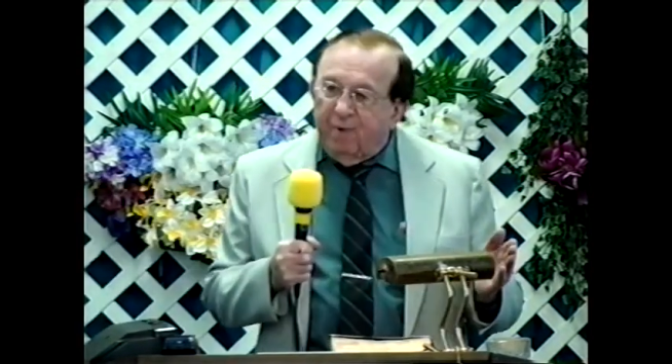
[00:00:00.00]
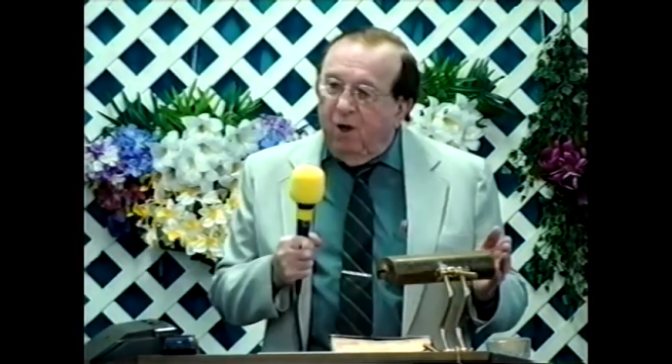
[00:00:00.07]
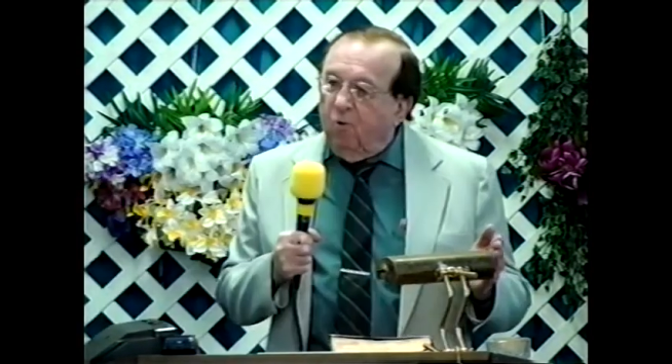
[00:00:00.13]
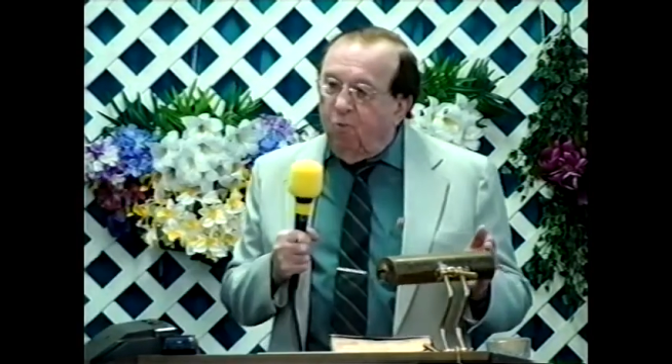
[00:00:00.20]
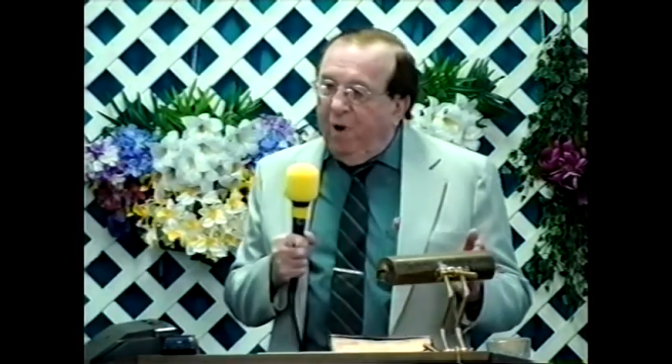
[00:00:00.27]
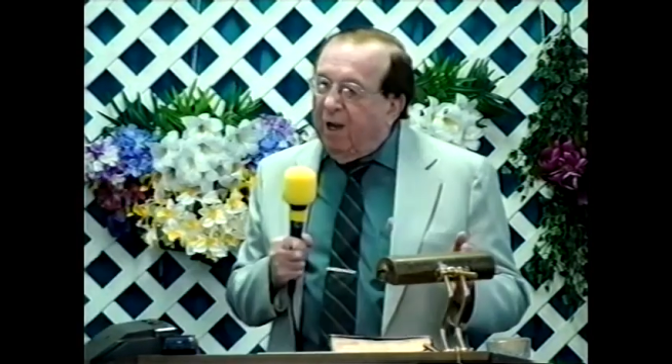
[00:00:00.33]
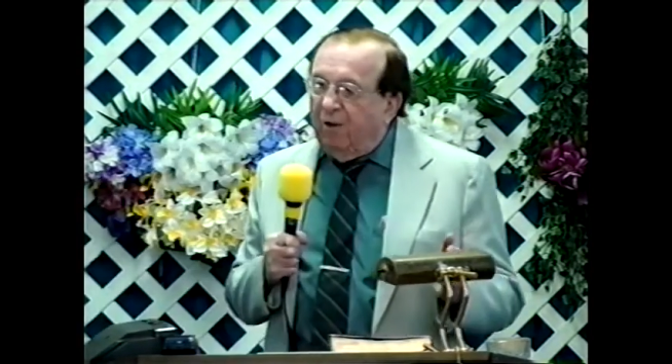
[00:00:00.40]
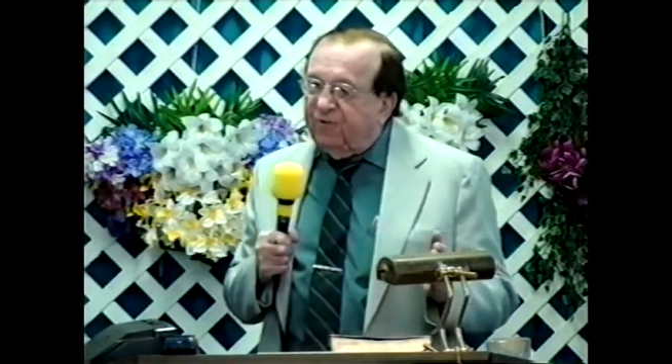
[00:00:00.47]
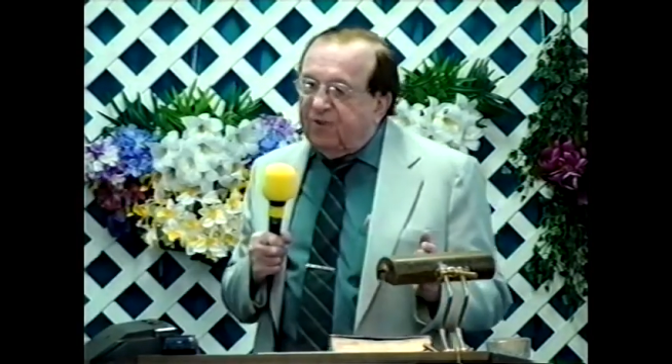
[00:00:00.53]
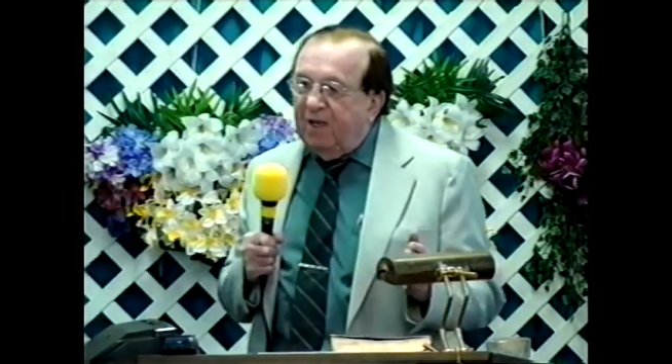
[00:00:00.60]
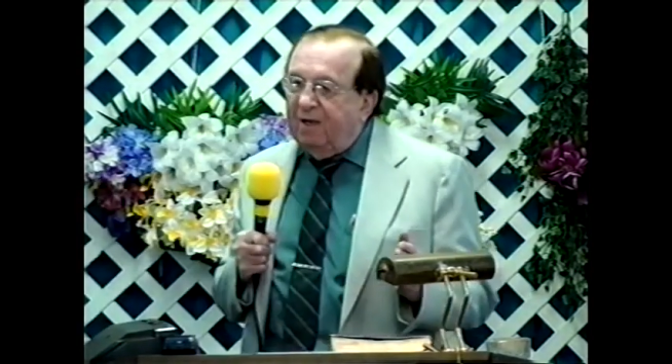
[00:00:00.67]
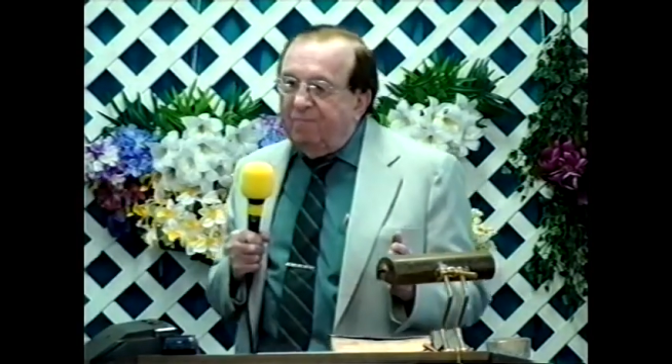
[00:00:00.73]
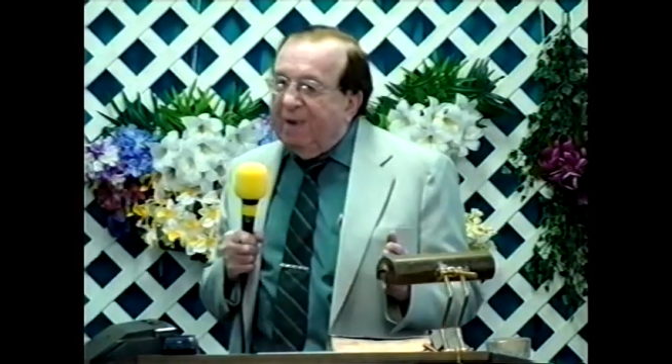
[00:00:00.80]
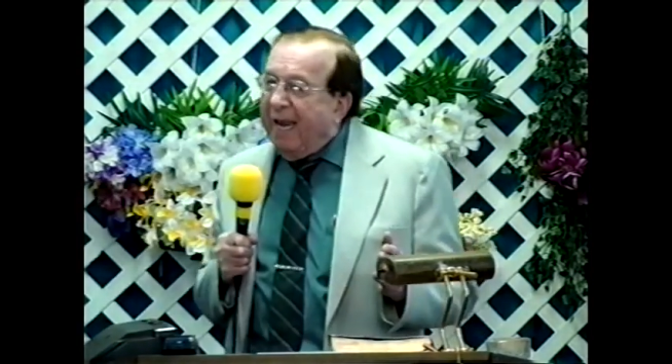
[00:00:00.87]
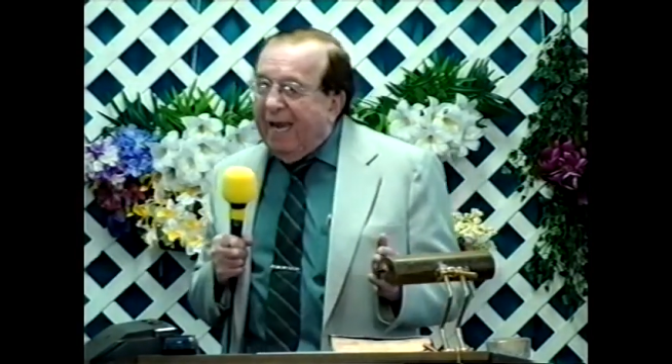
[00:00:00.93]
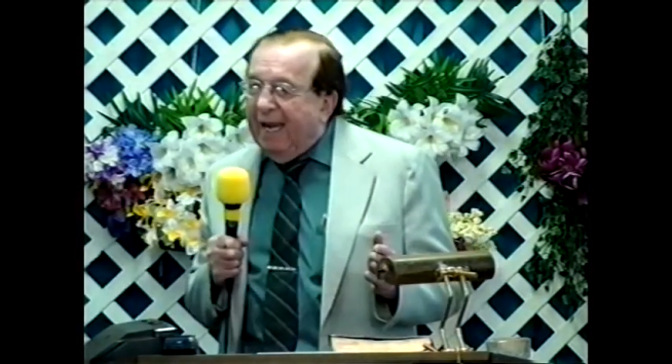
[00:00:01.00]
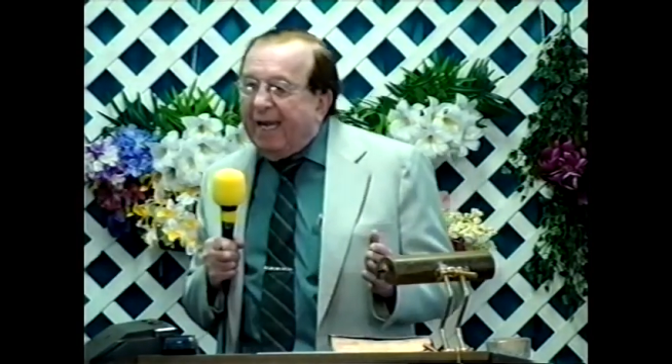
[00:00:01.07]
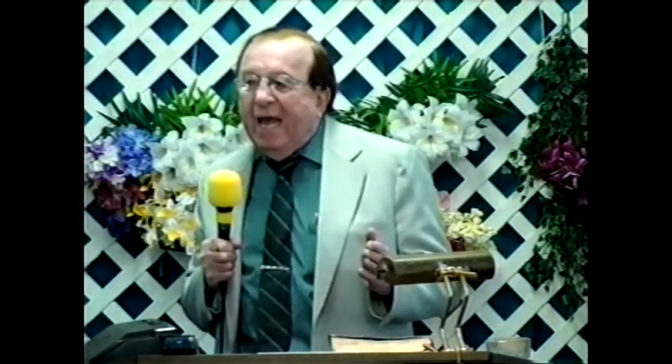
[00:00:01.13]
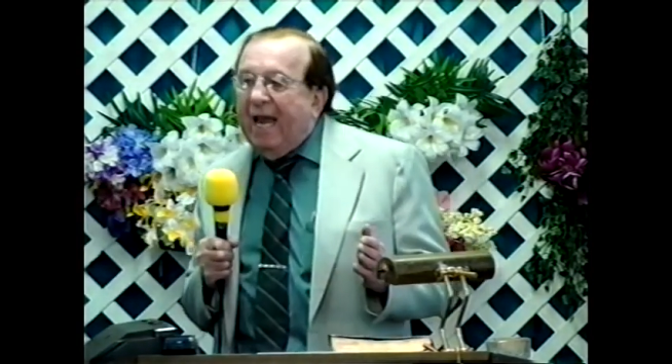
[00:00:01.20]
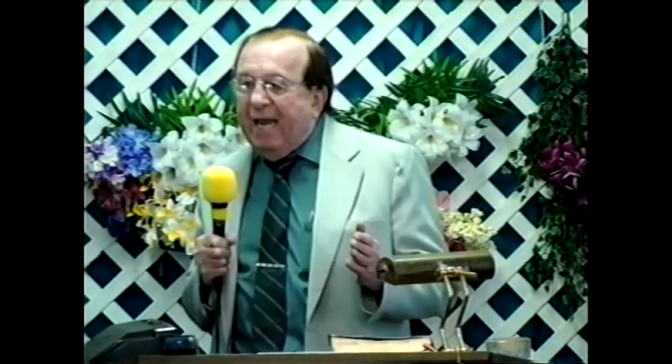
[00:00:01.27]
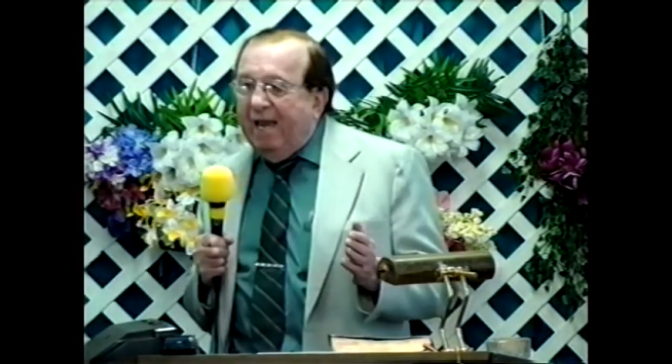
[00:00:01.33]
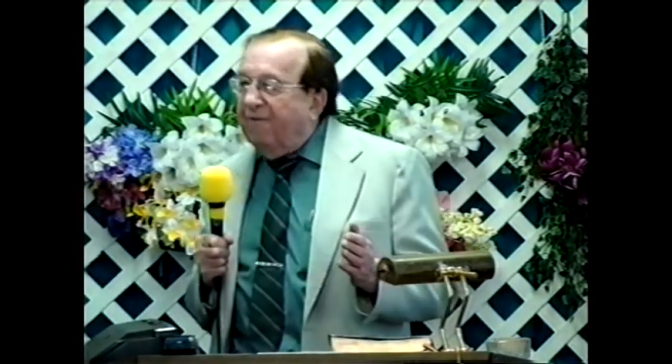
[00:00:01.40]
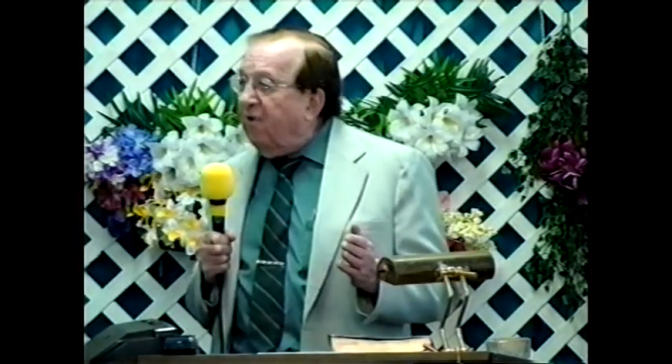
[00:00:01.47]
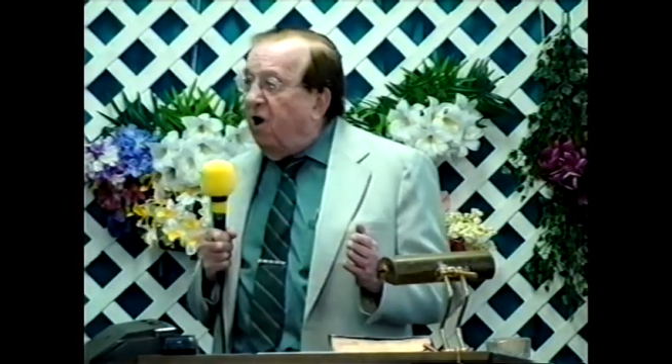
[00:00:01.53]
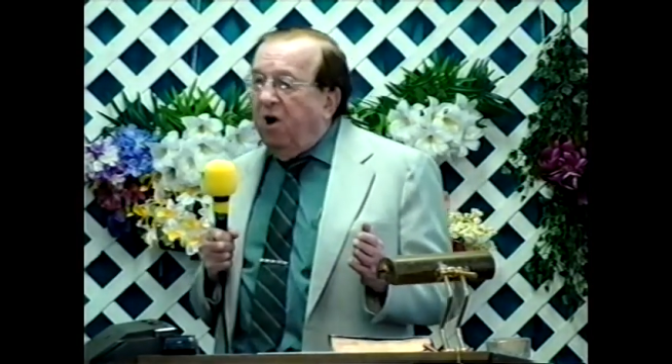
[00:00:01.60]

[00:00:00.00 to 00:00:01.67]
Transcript: it, but I'm a wealthy